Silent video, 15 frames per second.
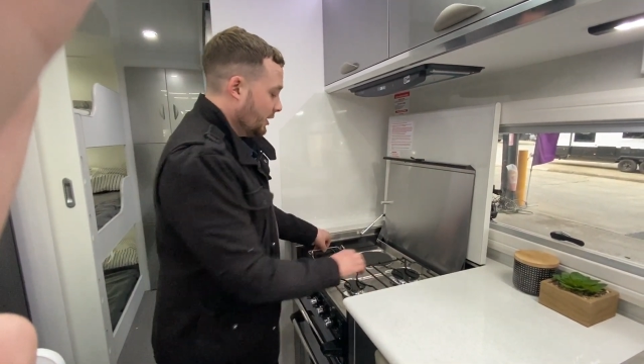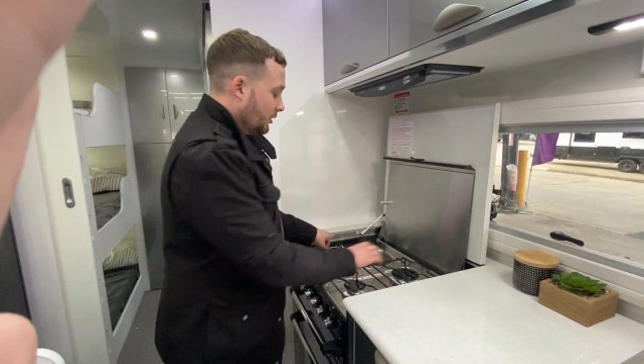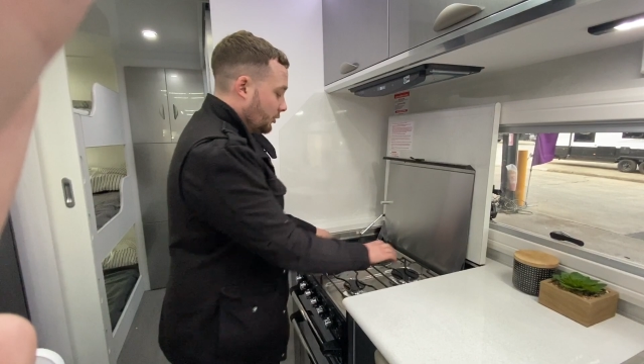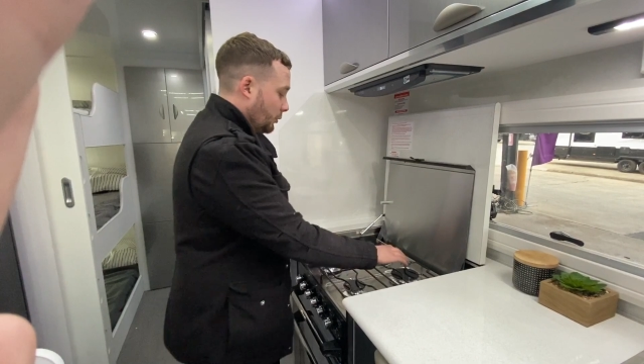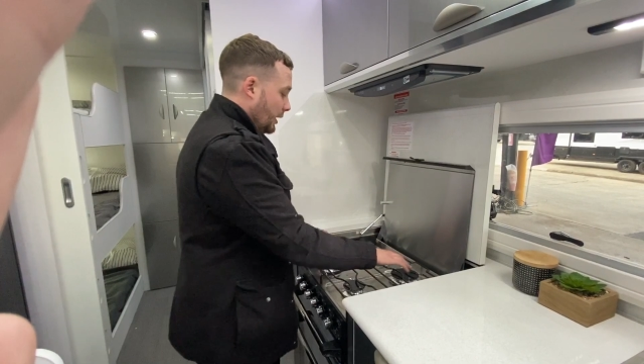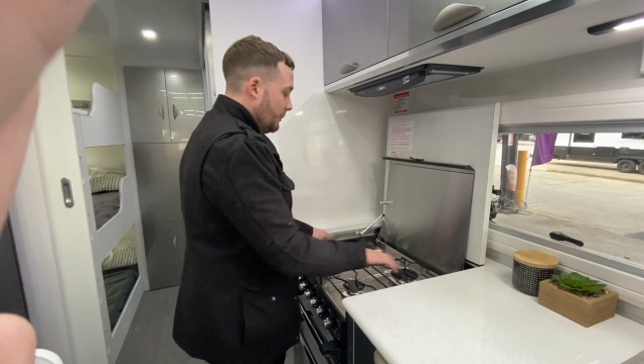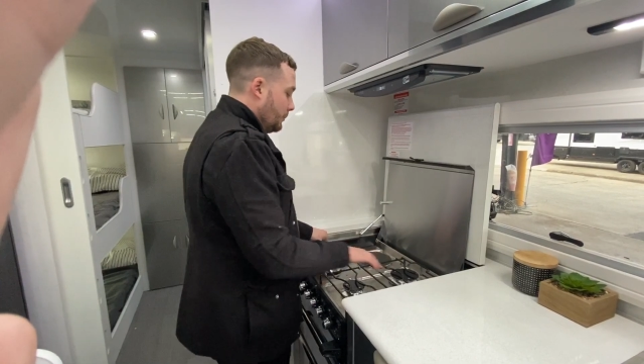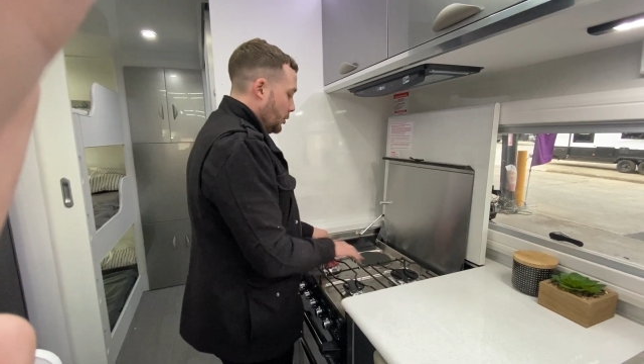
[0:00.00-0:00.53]

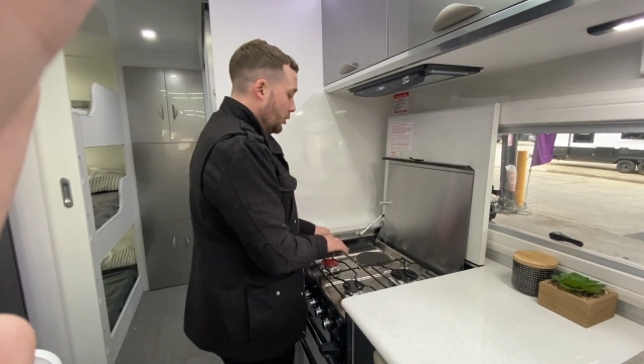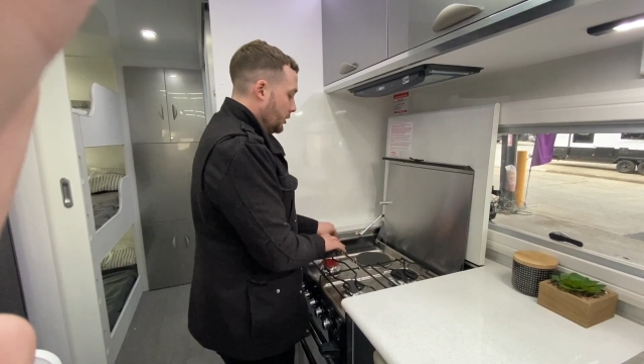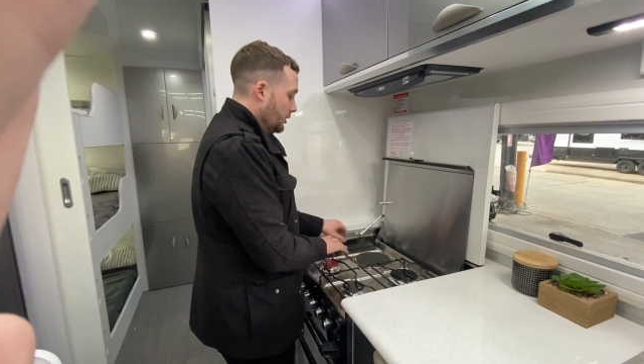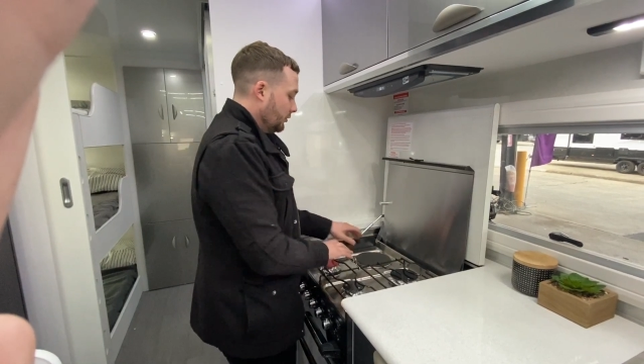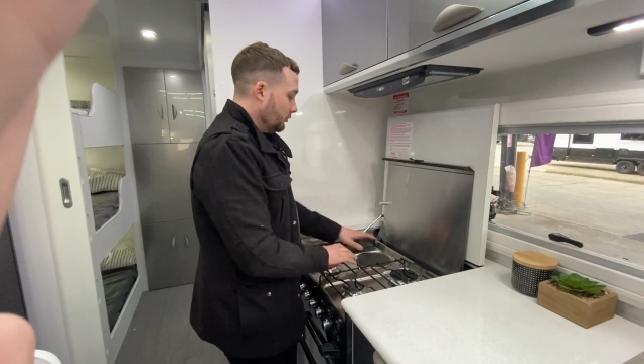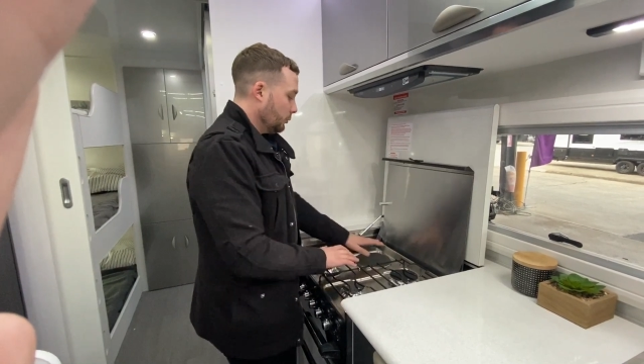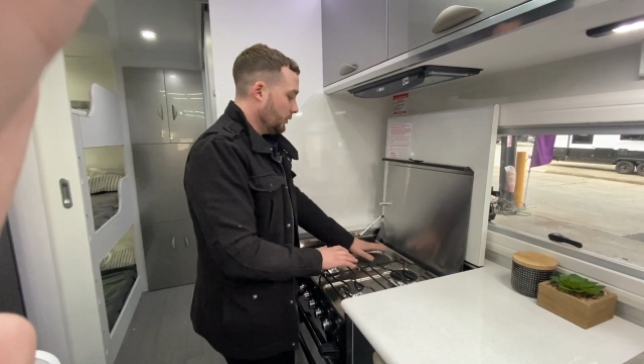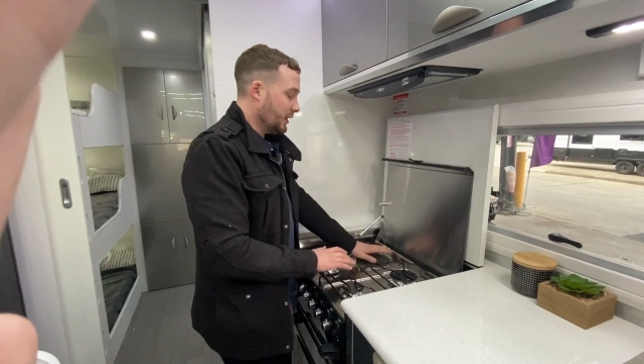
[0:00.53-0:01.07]
3
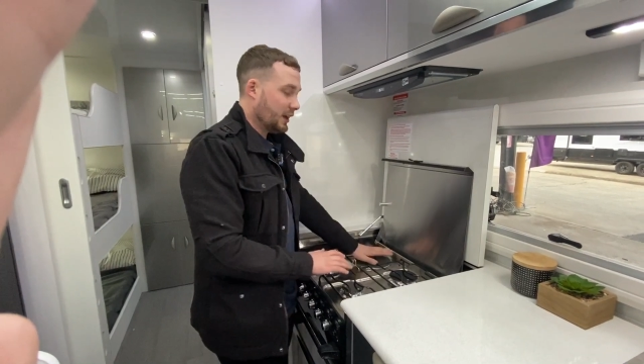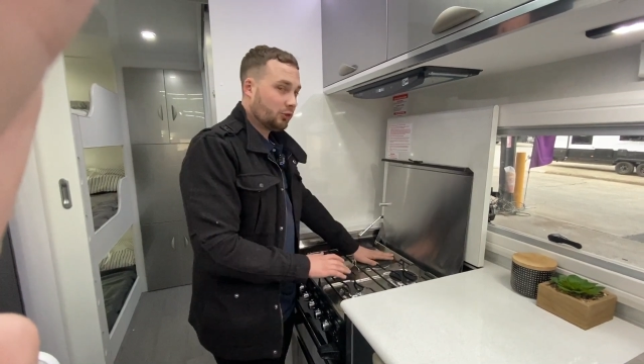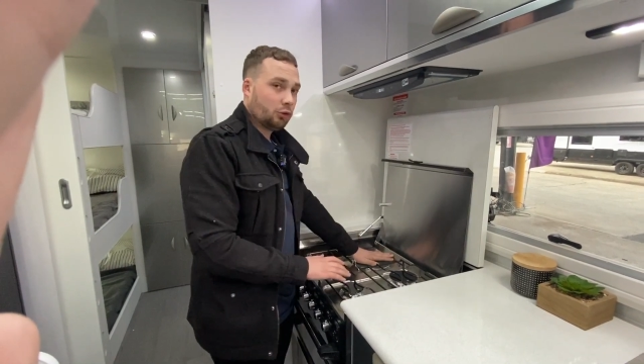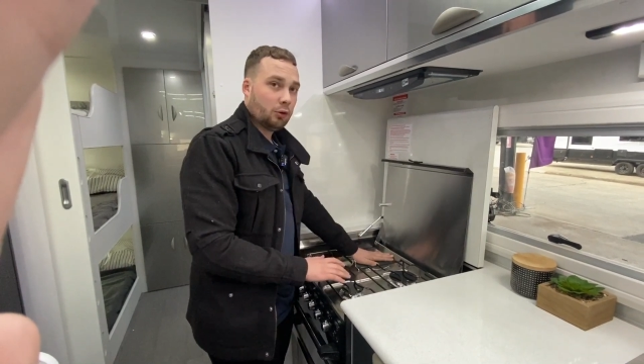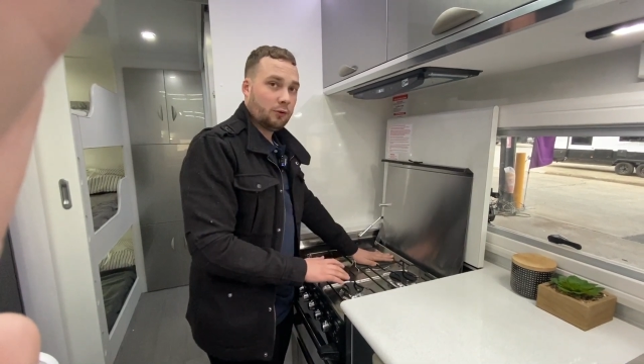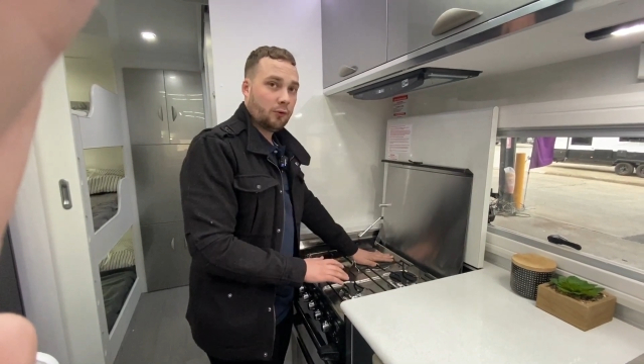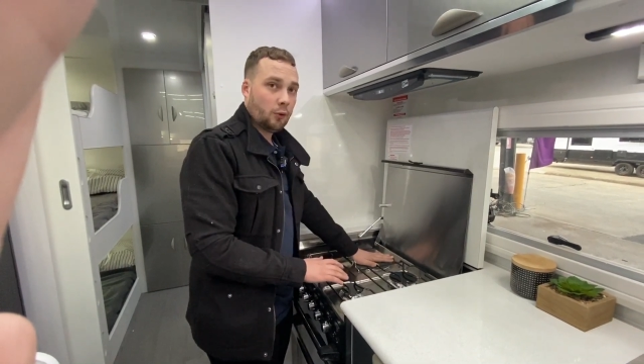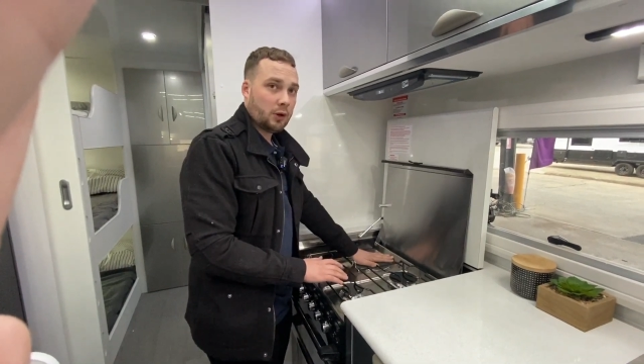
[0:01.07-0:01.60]
burners with our
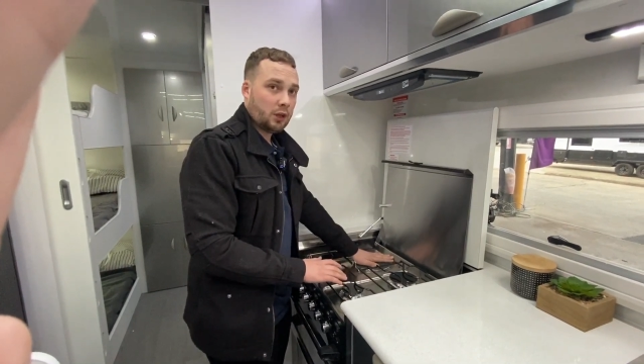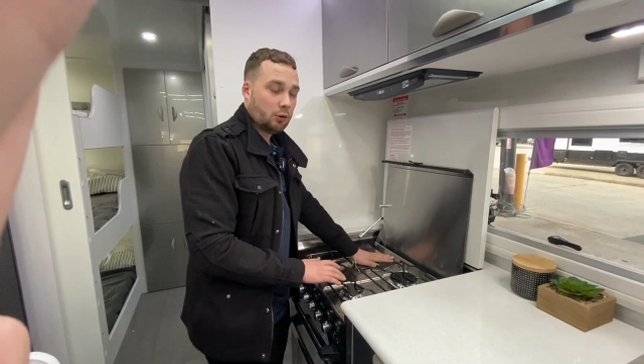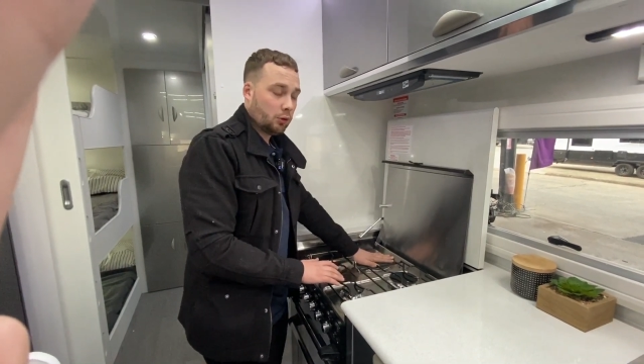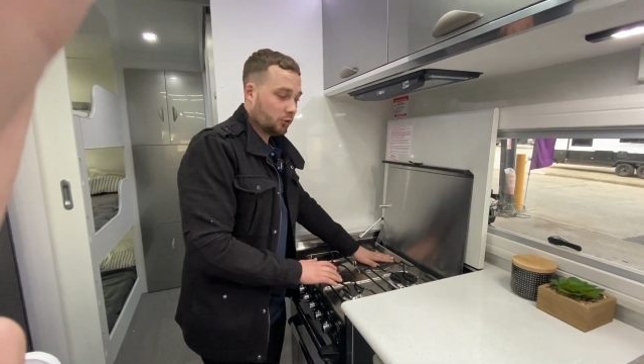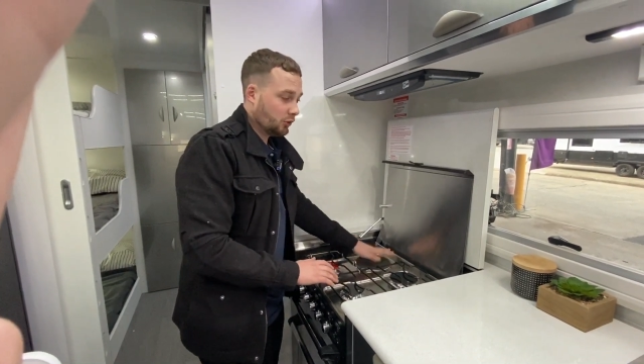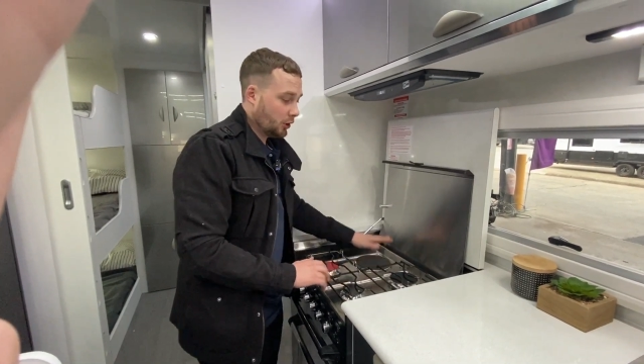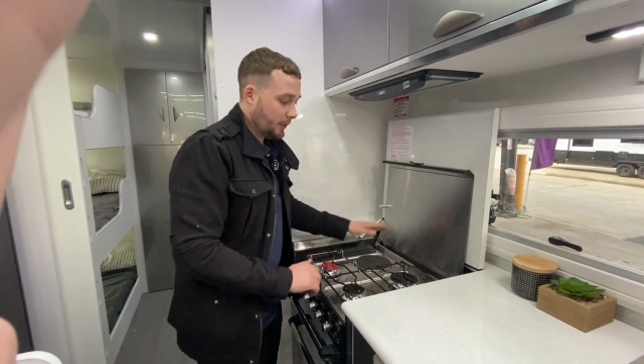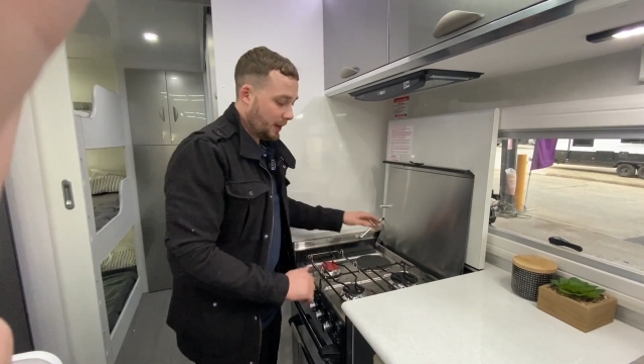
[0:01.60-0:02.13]
240
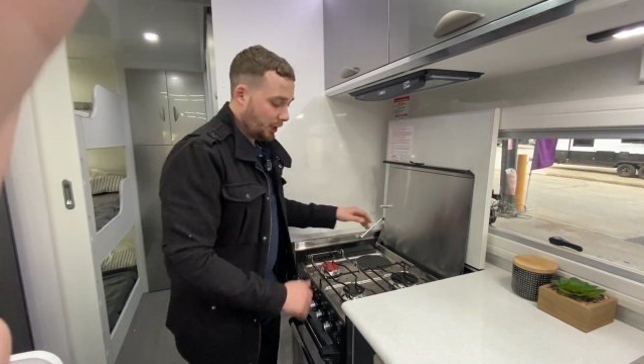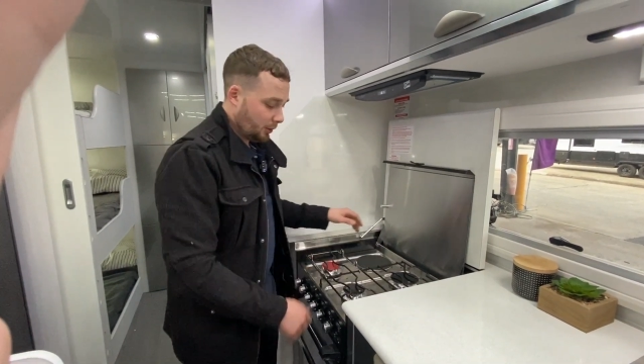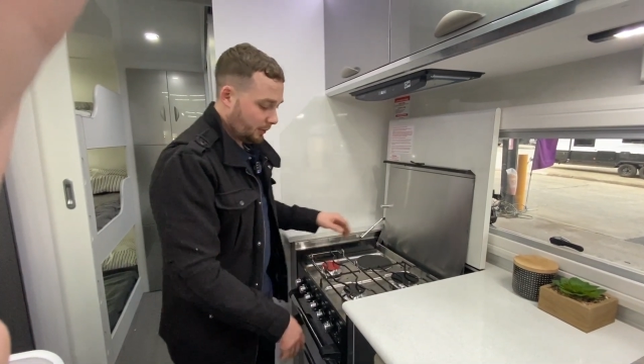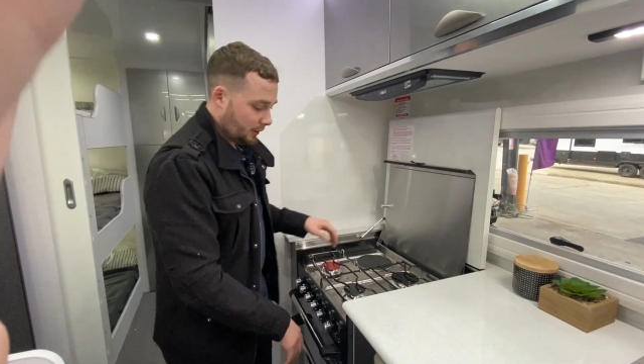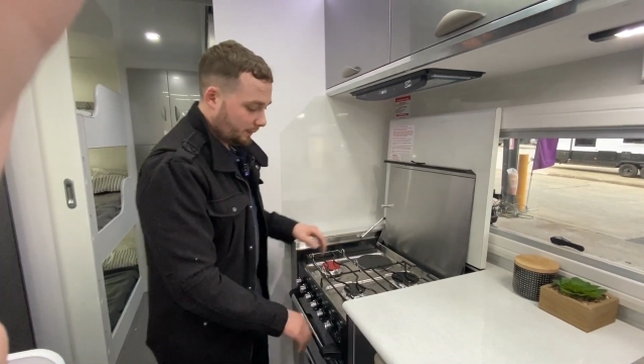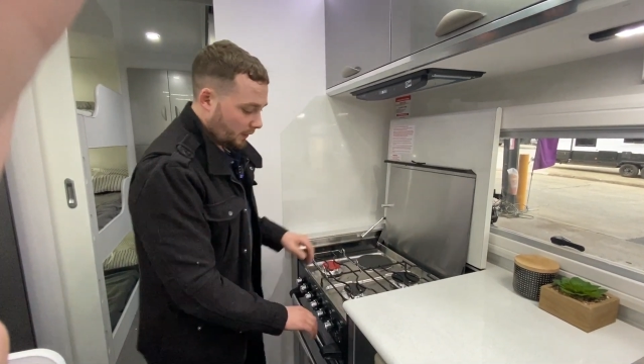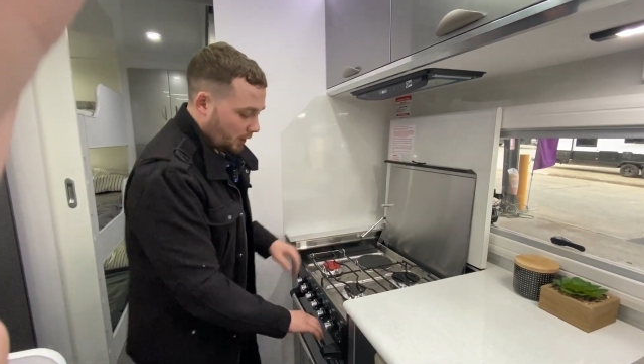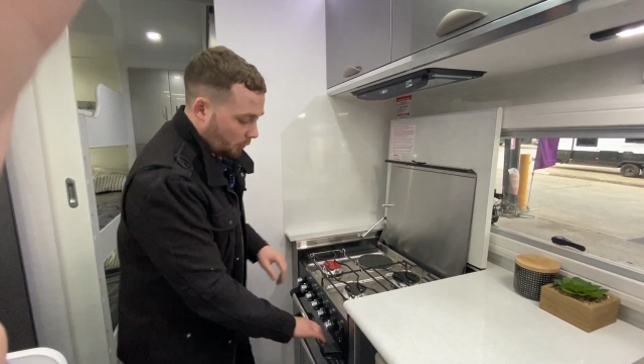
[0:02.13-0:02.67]
cooktop element.